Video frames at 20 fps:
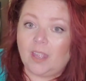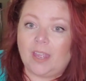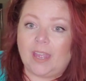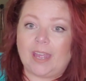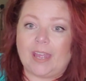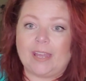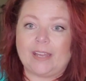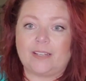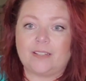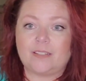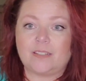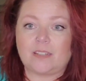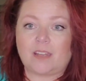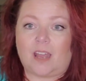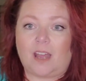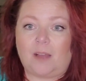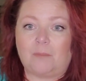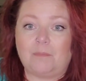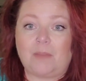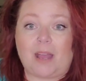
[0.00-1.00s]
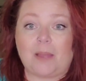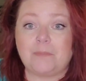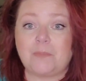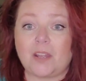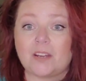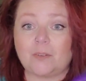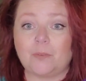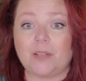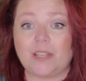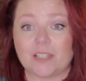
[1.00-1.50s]
And
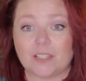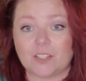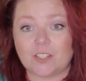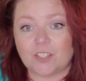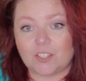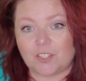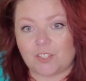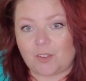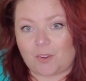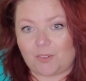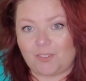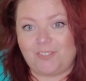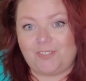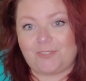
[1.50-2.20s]
I'm not a witch, so